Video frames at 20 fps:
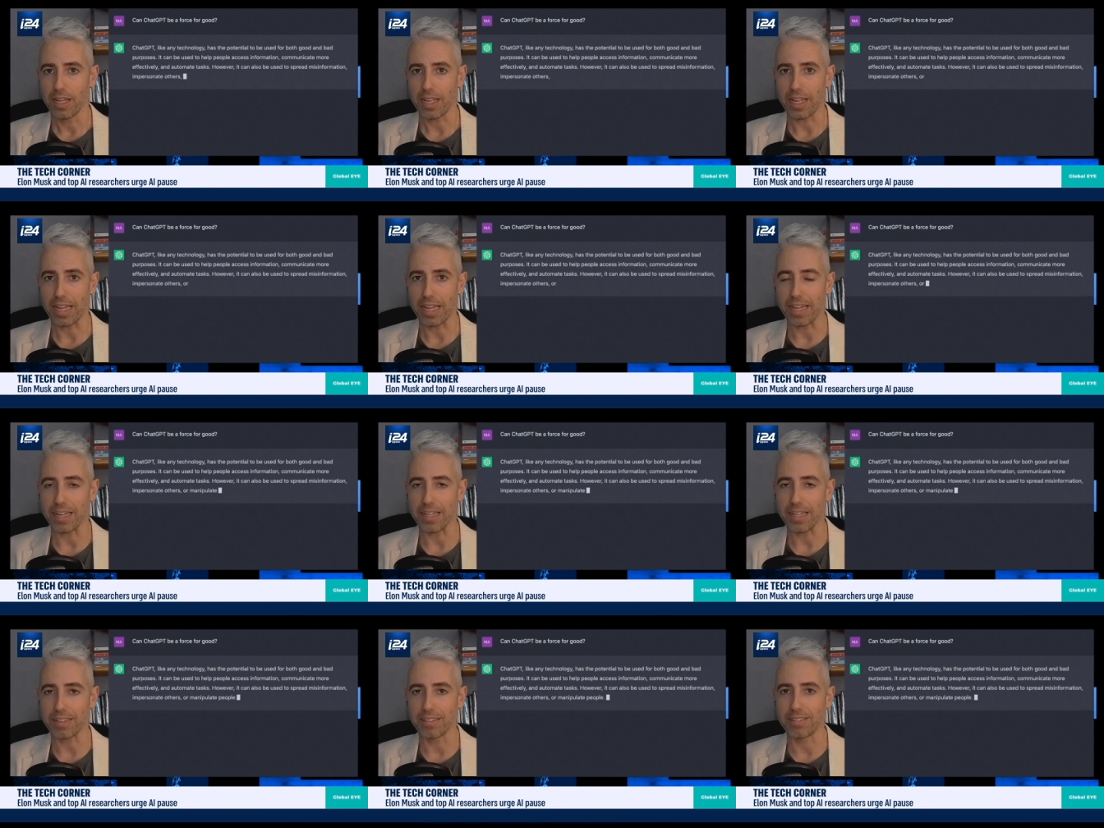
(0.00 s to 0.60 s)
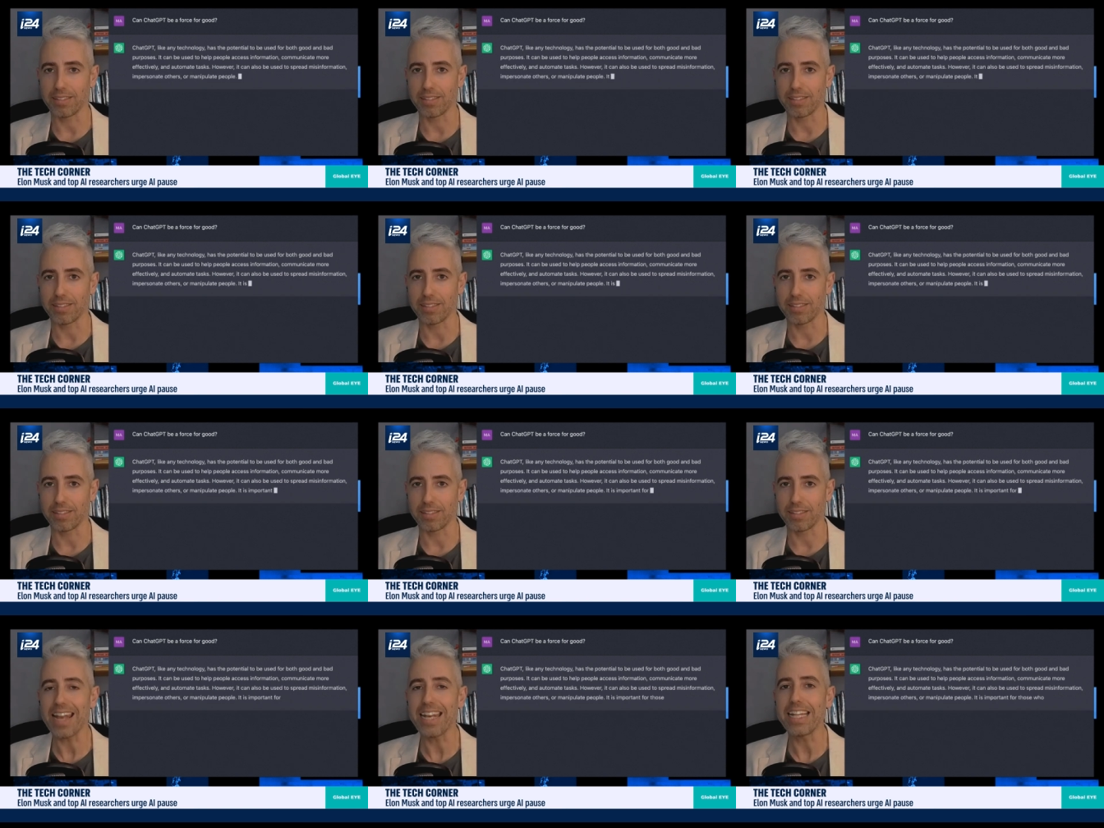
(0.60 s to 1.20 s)
and the
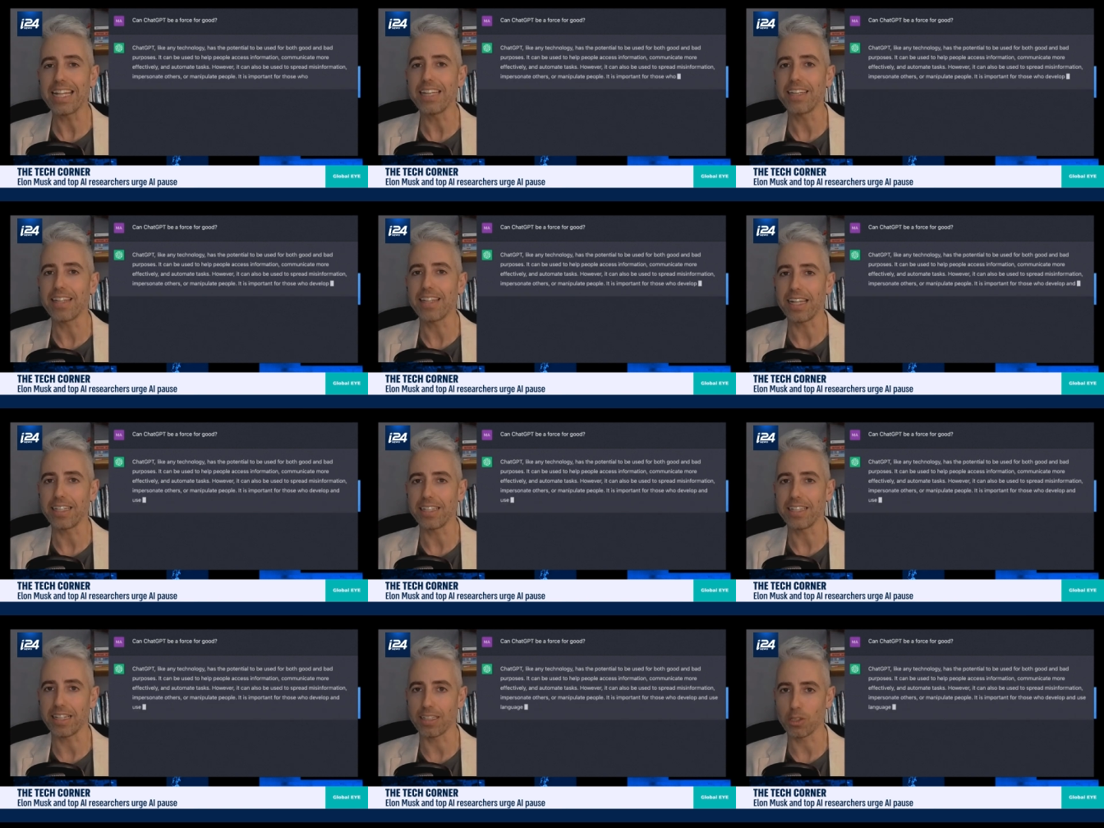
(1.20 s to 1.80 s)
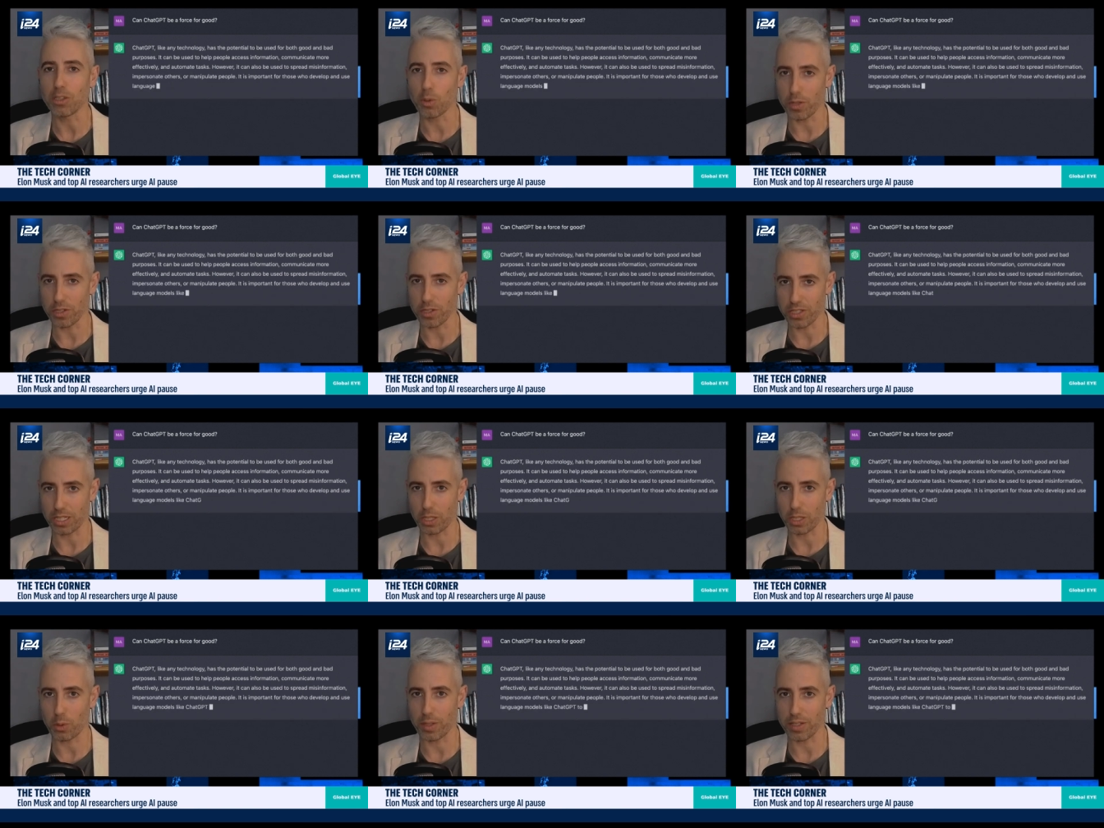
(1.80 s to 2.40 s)
unintended
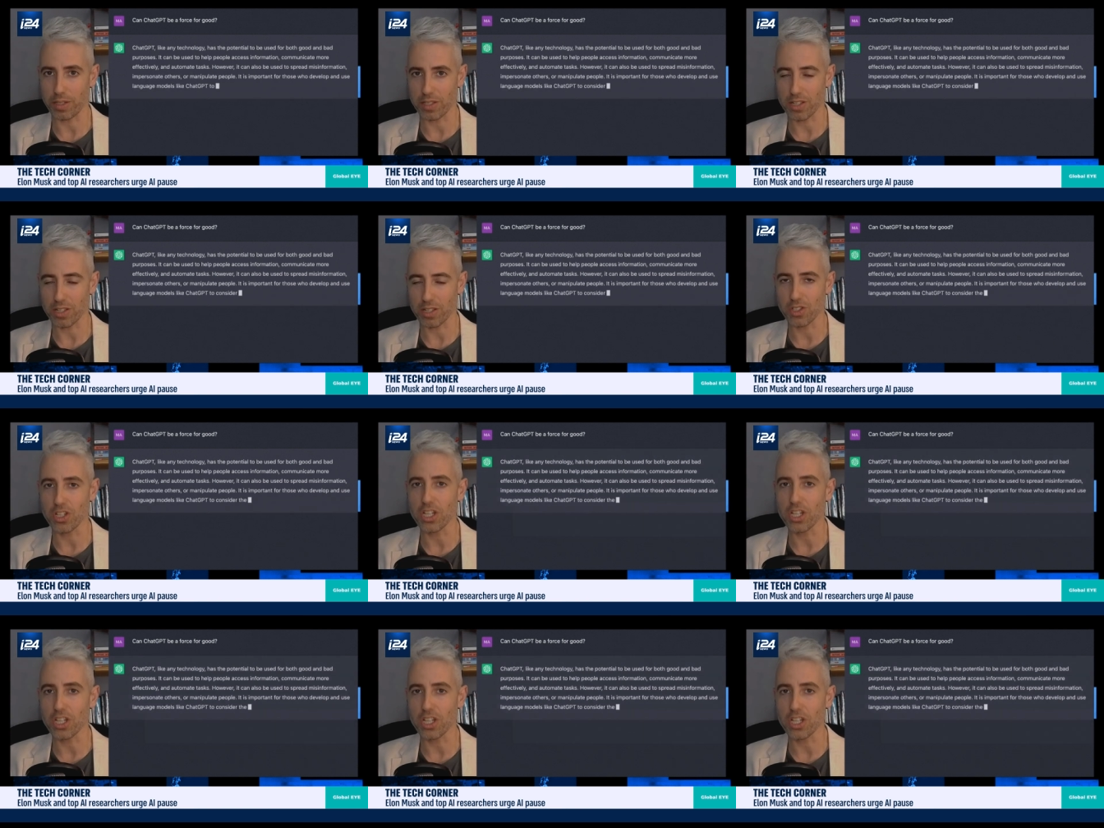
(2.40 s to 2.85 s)
consequences,